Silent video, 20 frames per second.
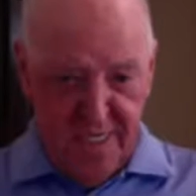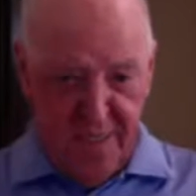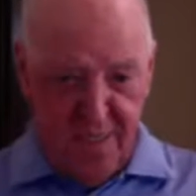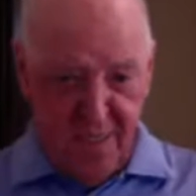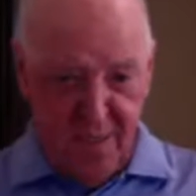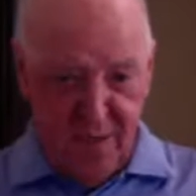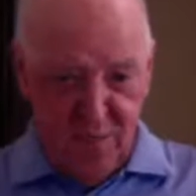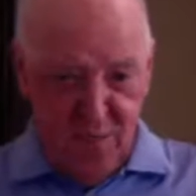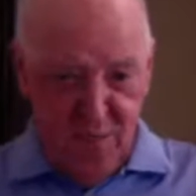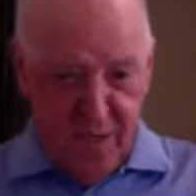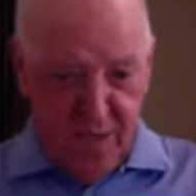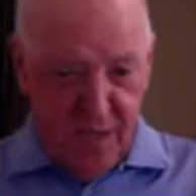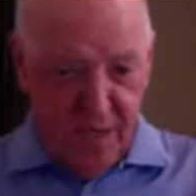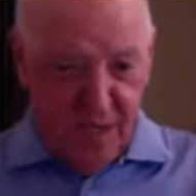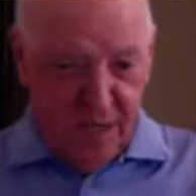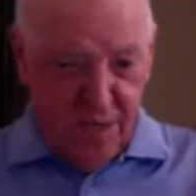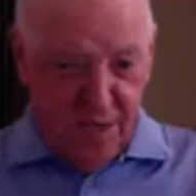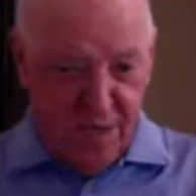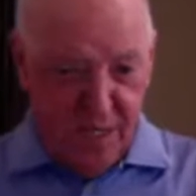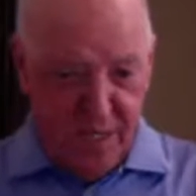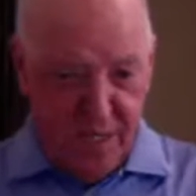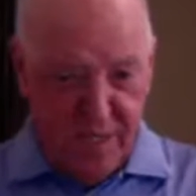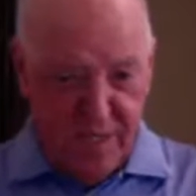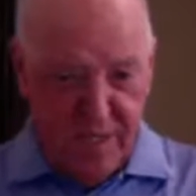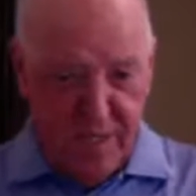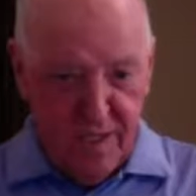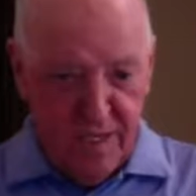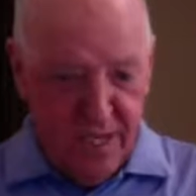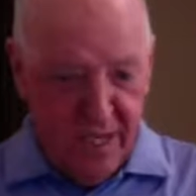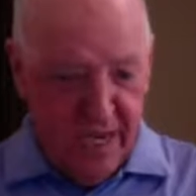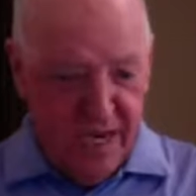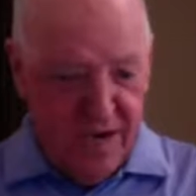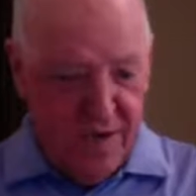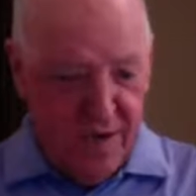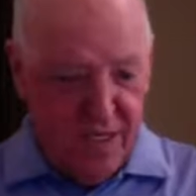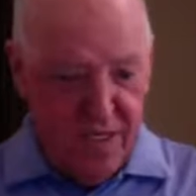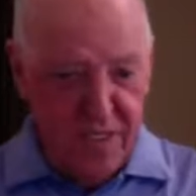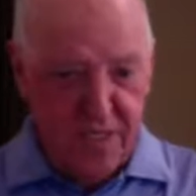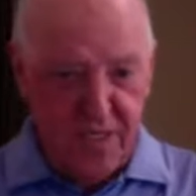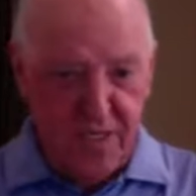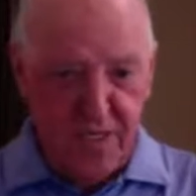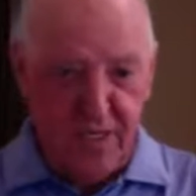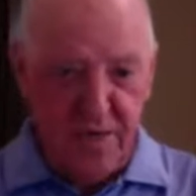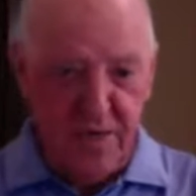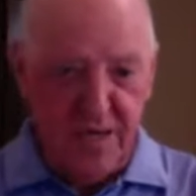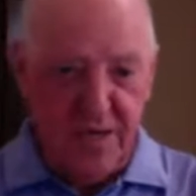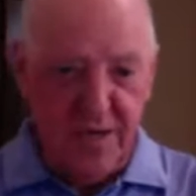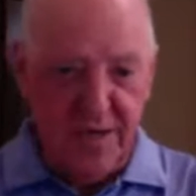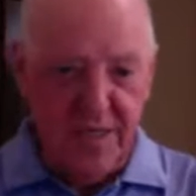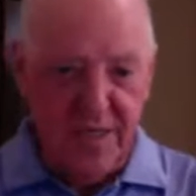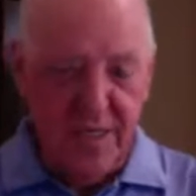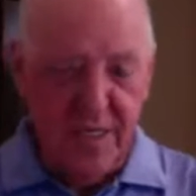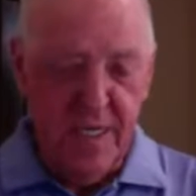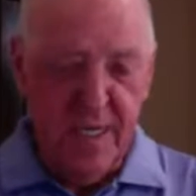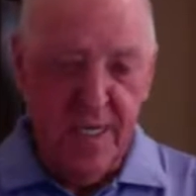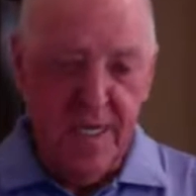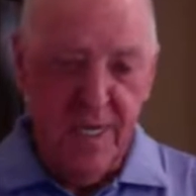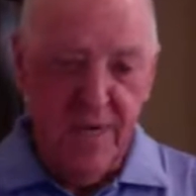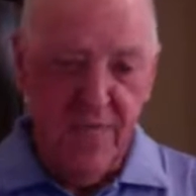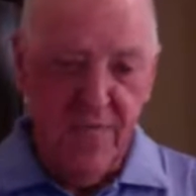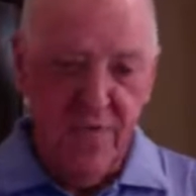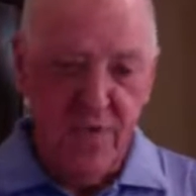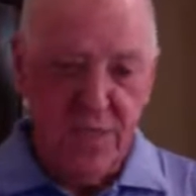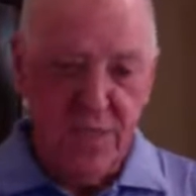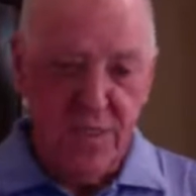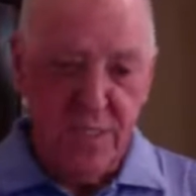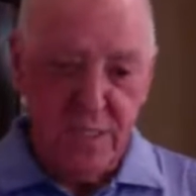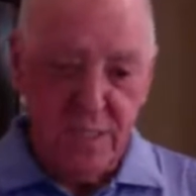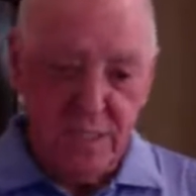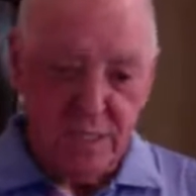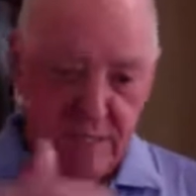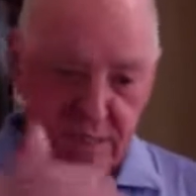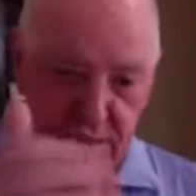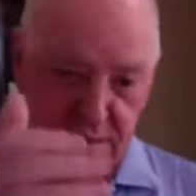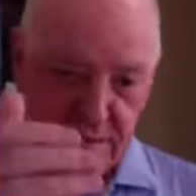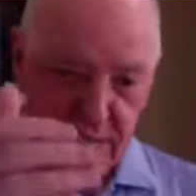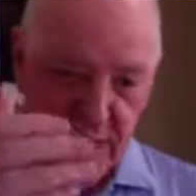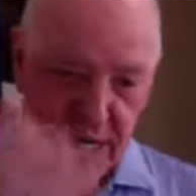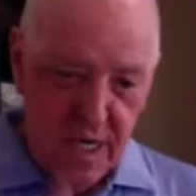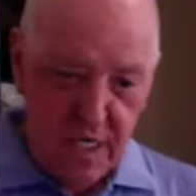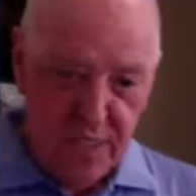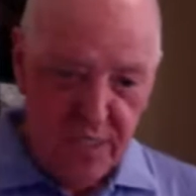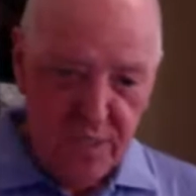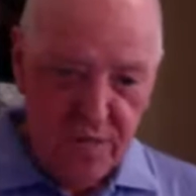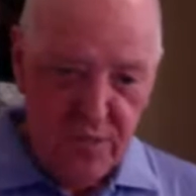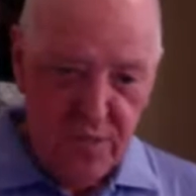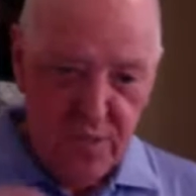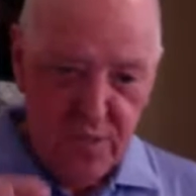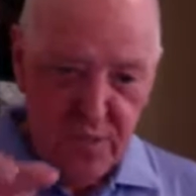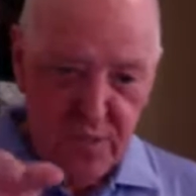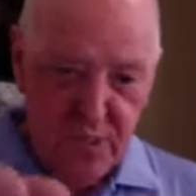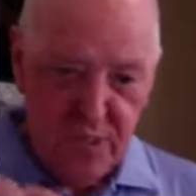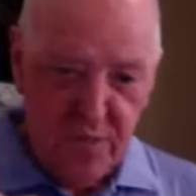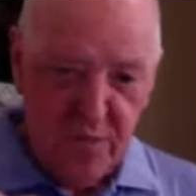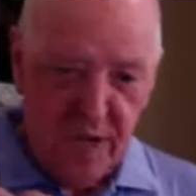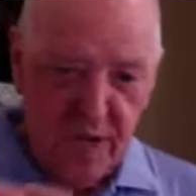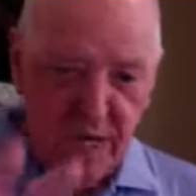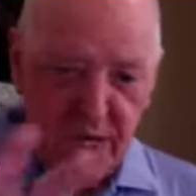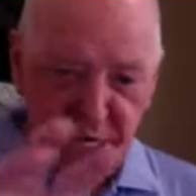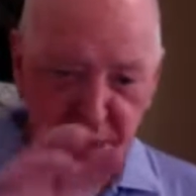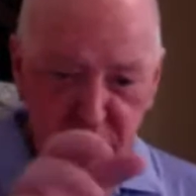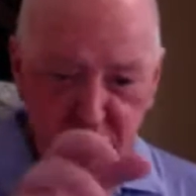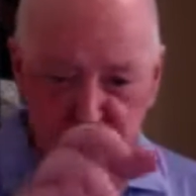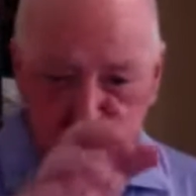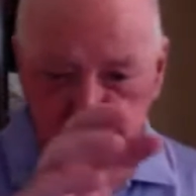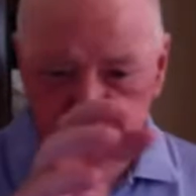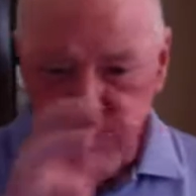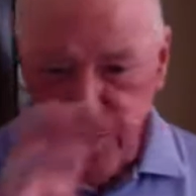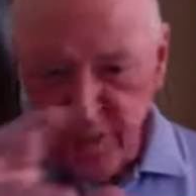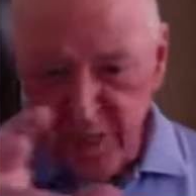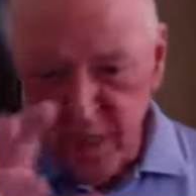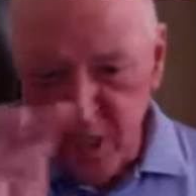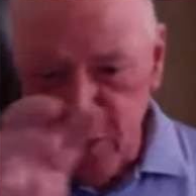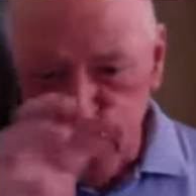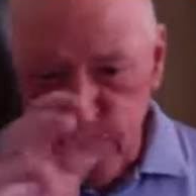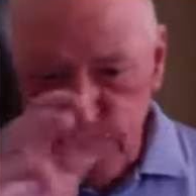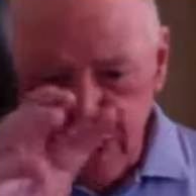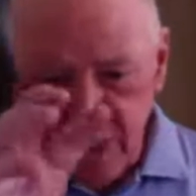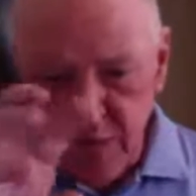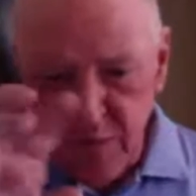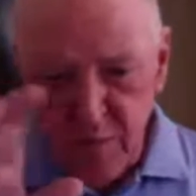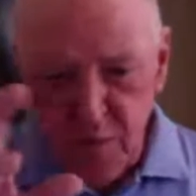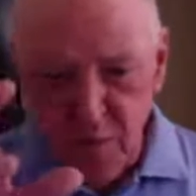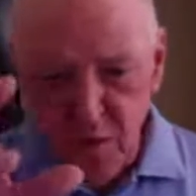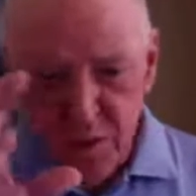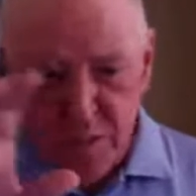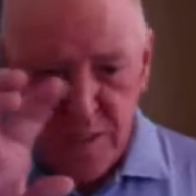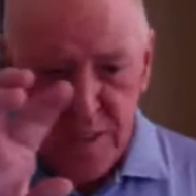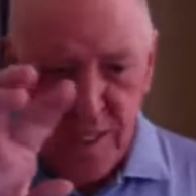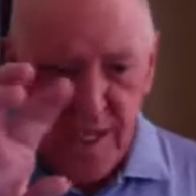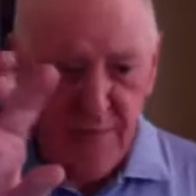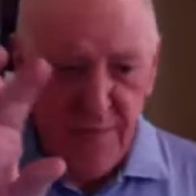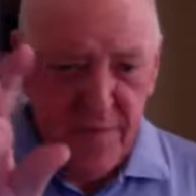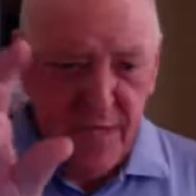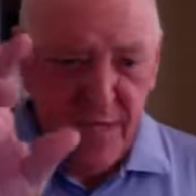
You know, we're the big area to think about versus us, which is the market, which is really quite small to them.